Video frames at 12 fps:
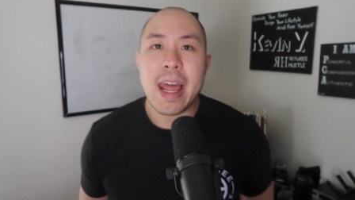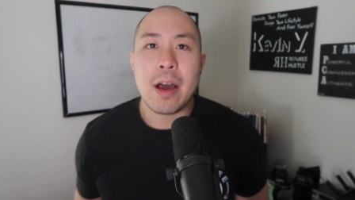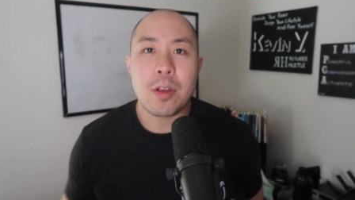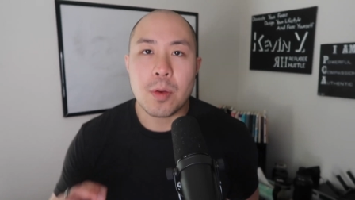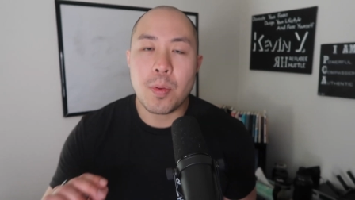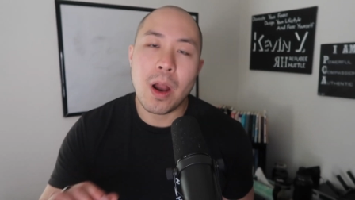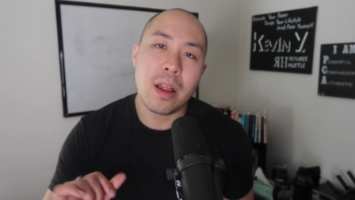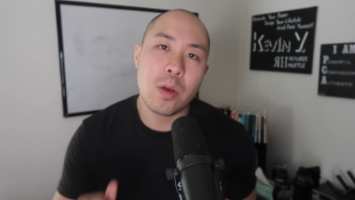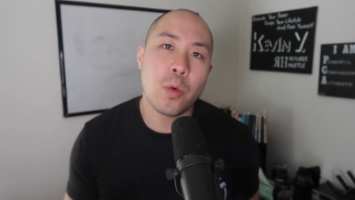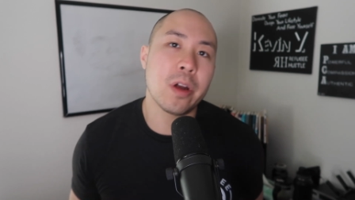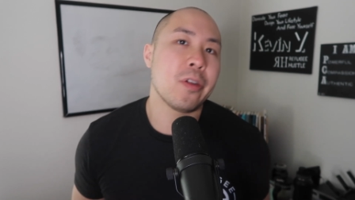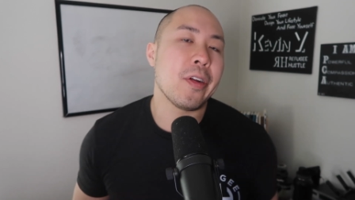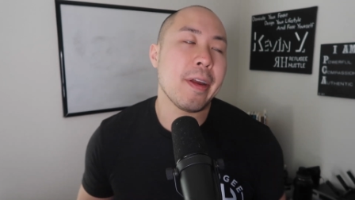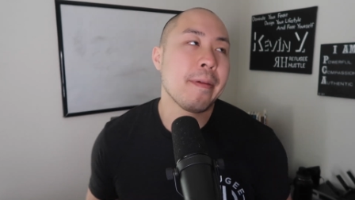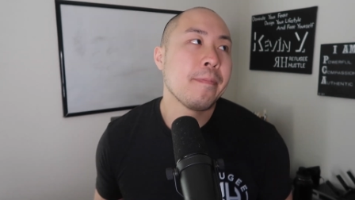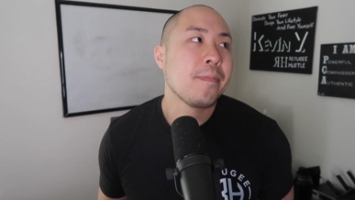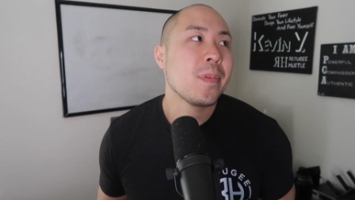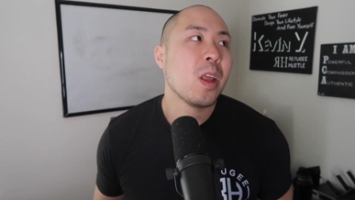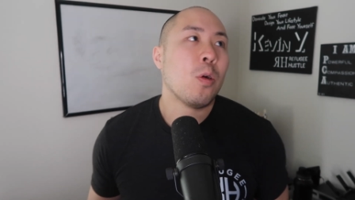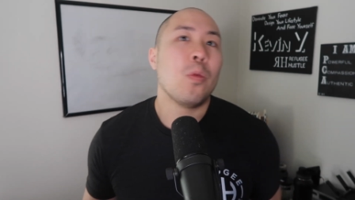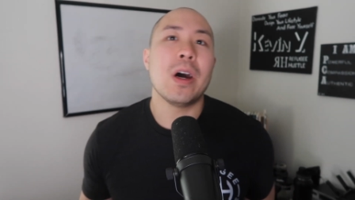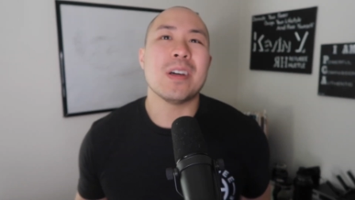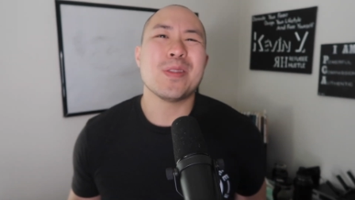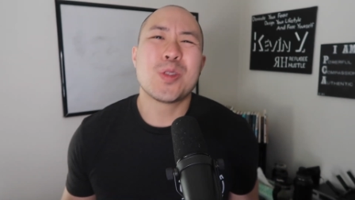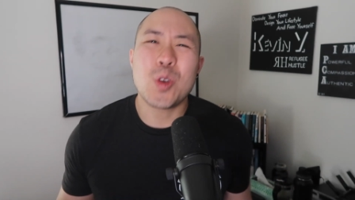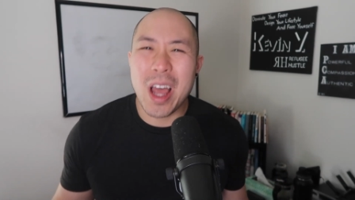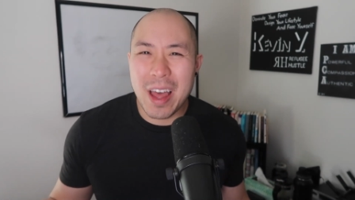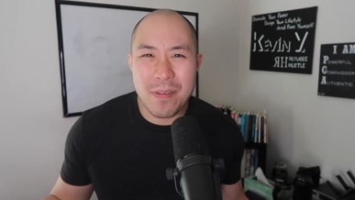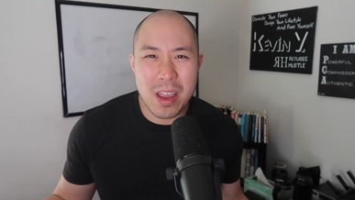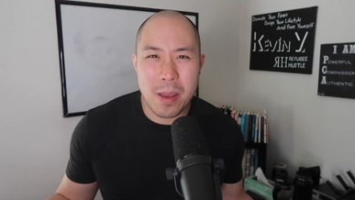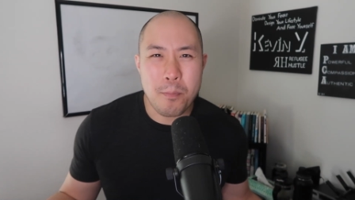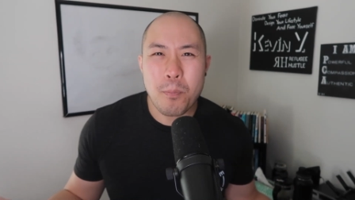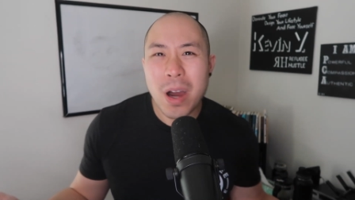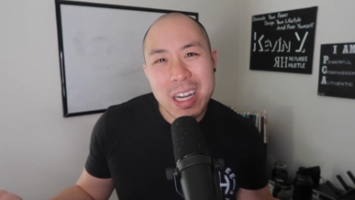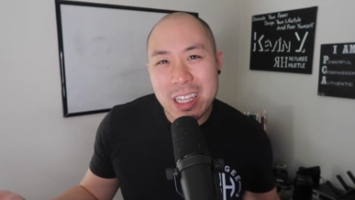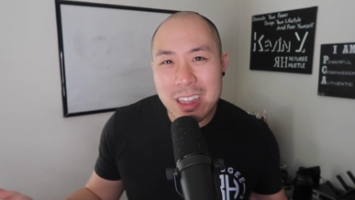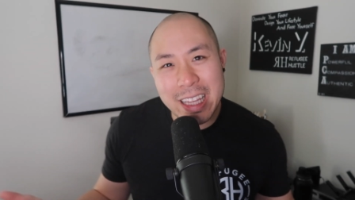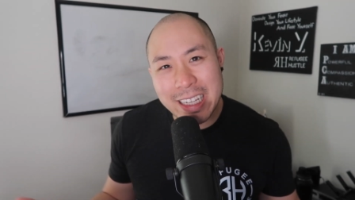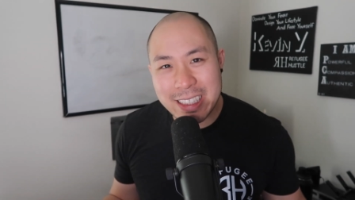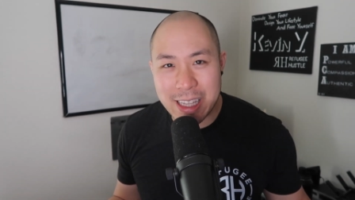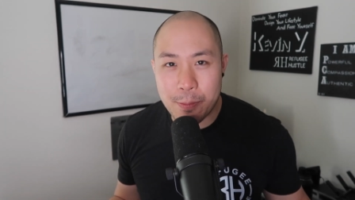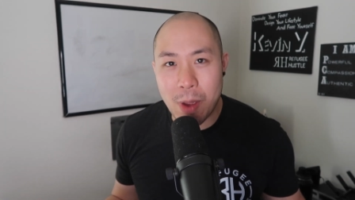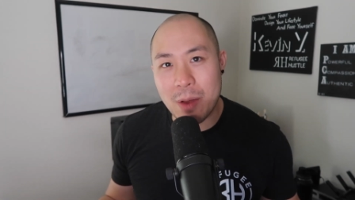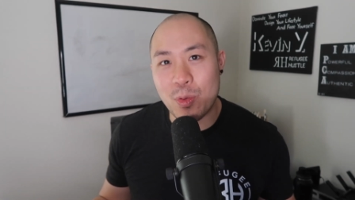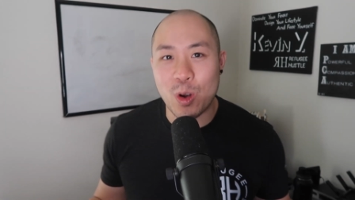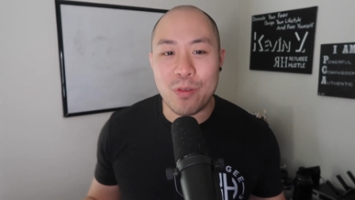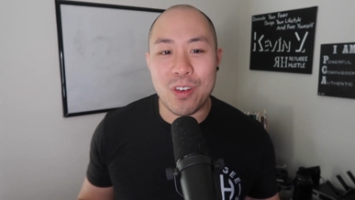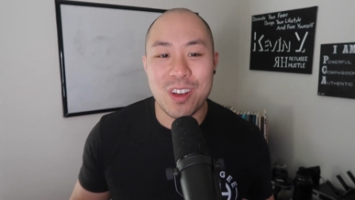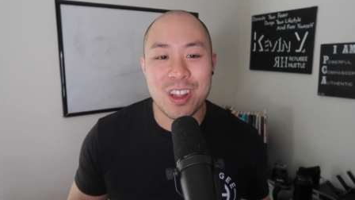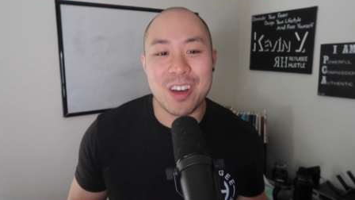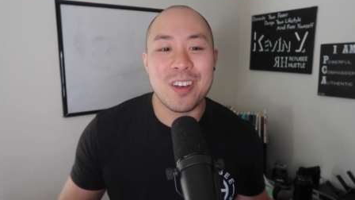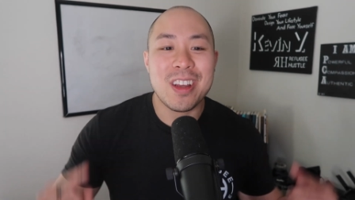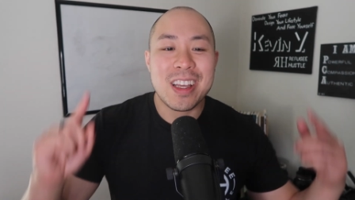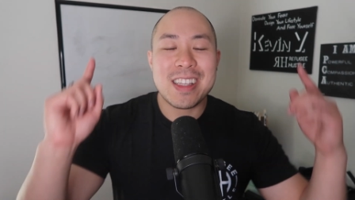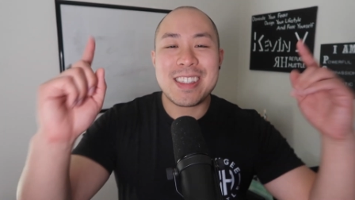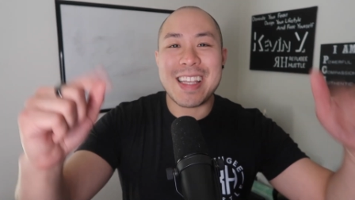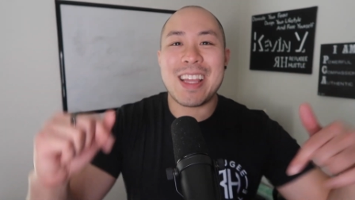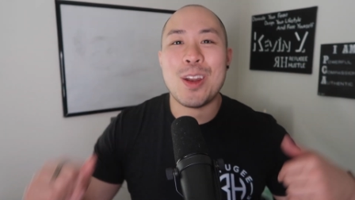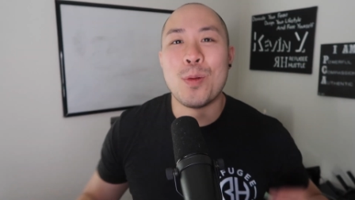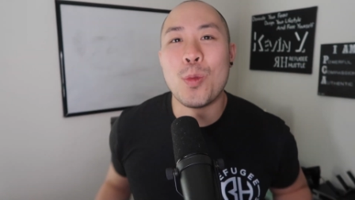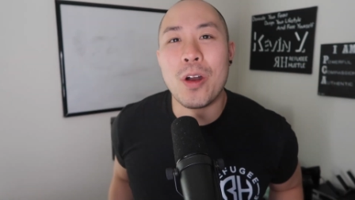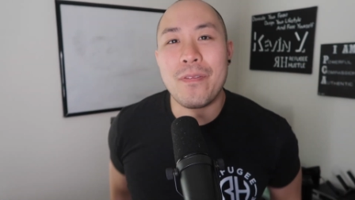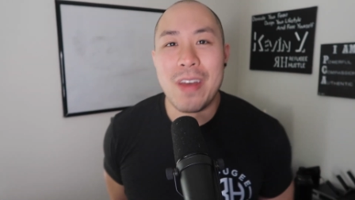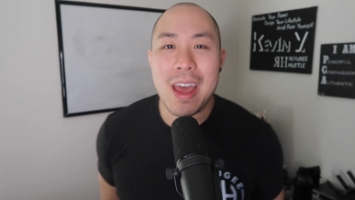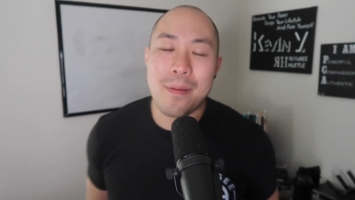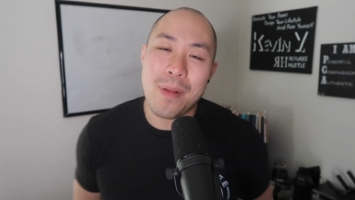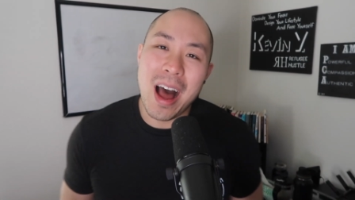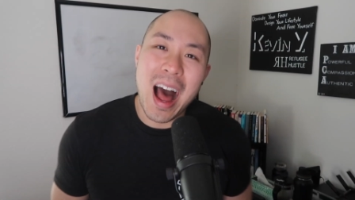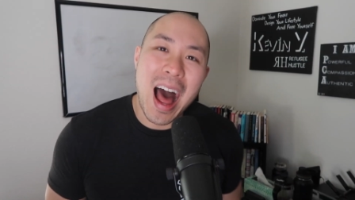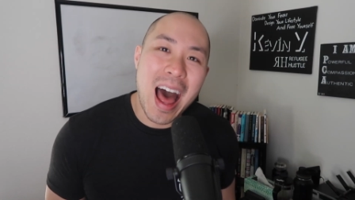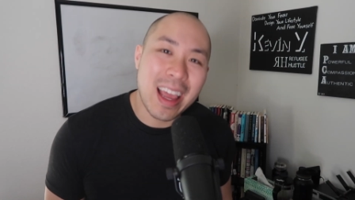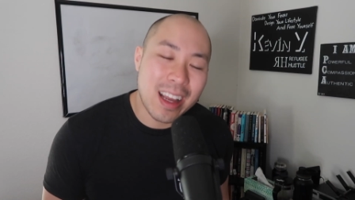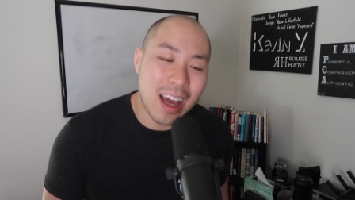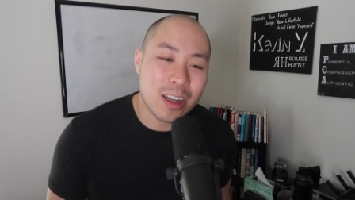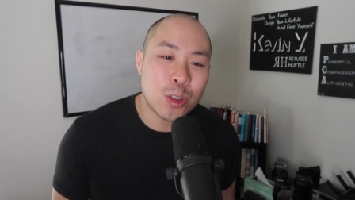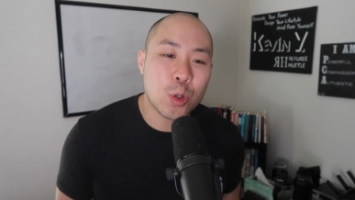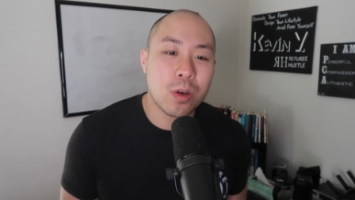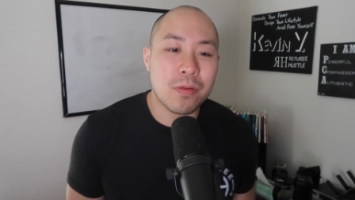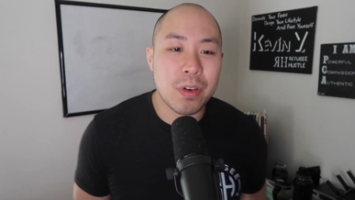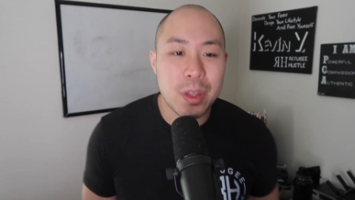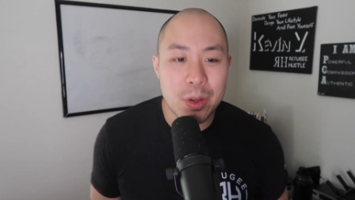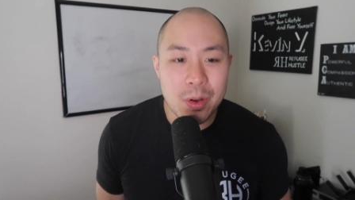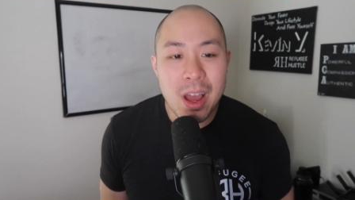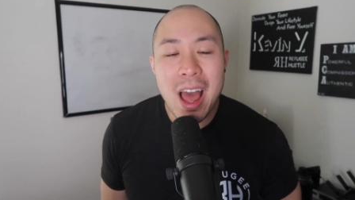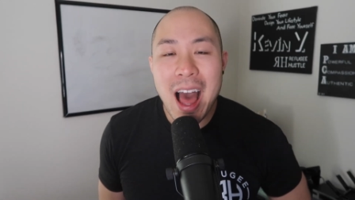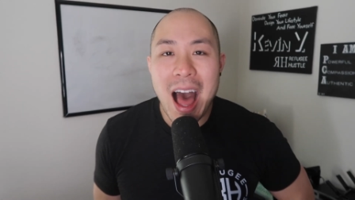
Now you're probably wondering, well, do I have any money leaks in my portfolio? Say no more, fam. I got a tool for you.